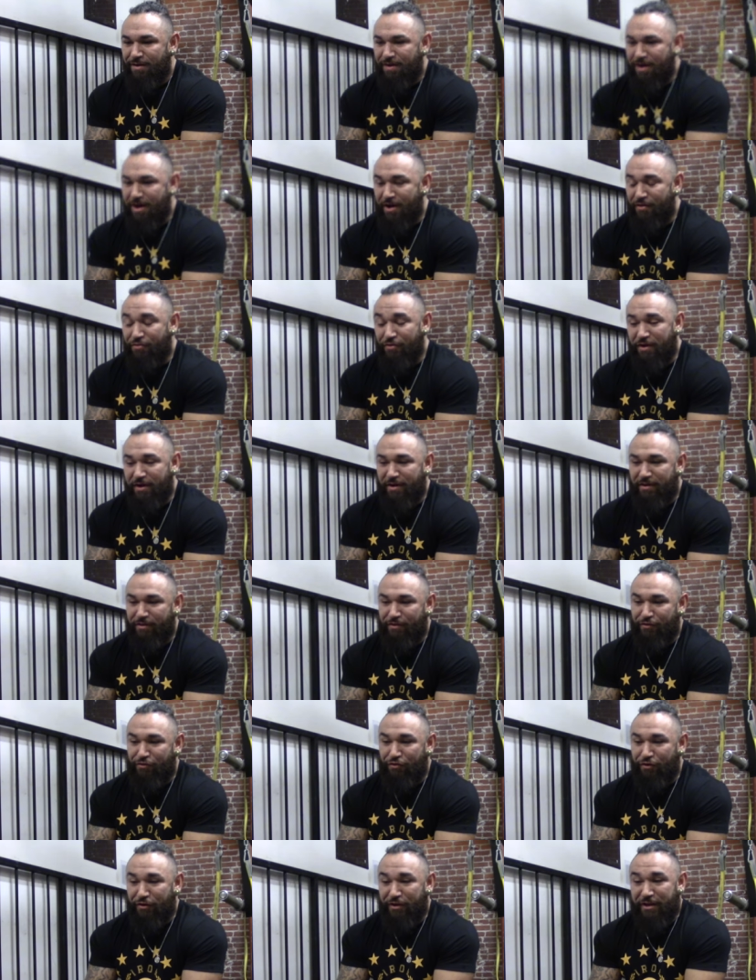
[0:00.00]
I thought
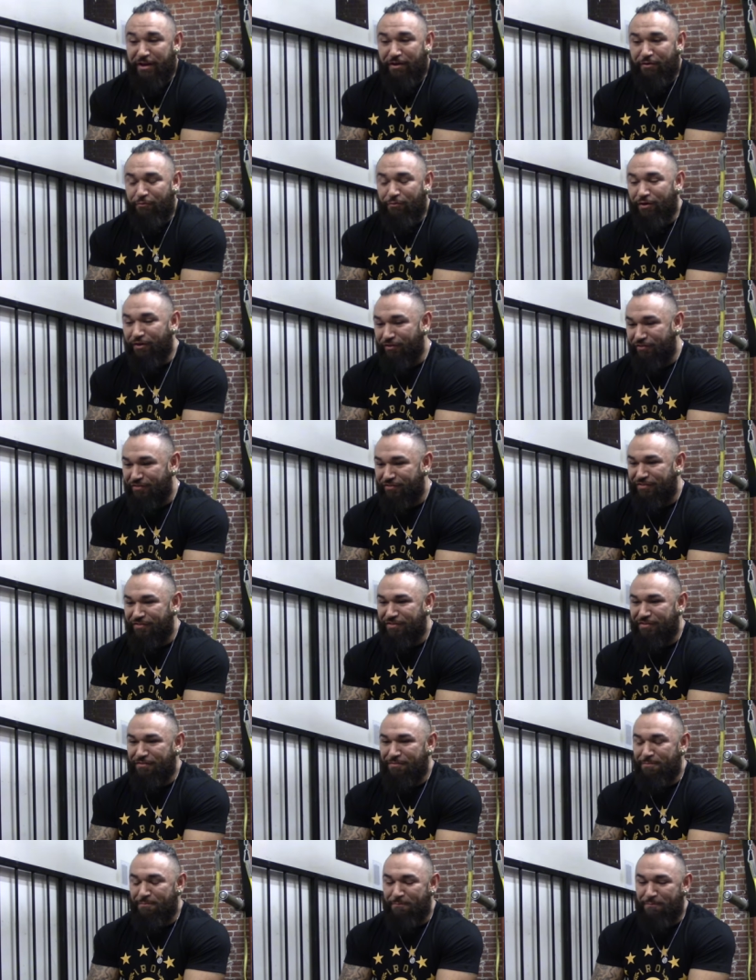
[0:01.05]
it couldn't get any worse,
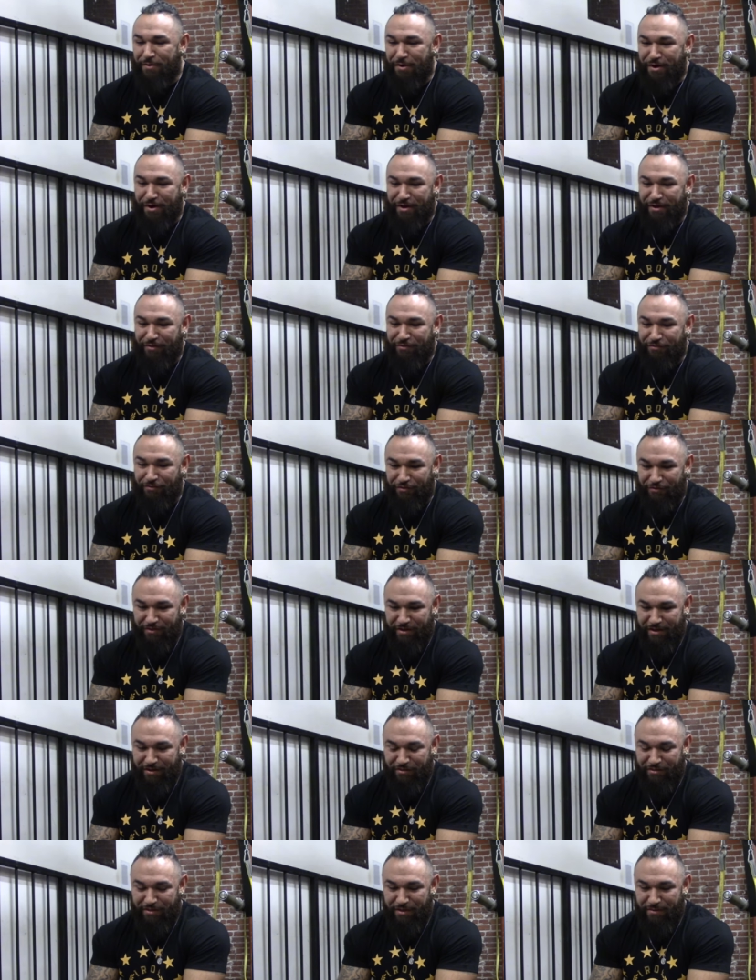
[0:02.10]
but it turns
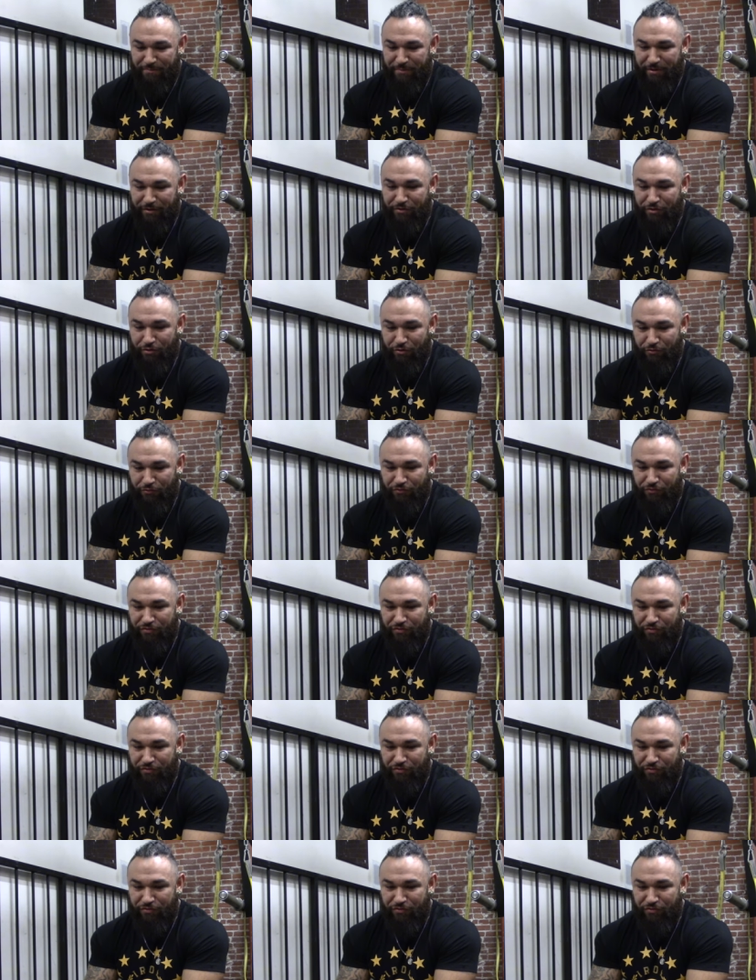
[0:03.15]
out that my coach,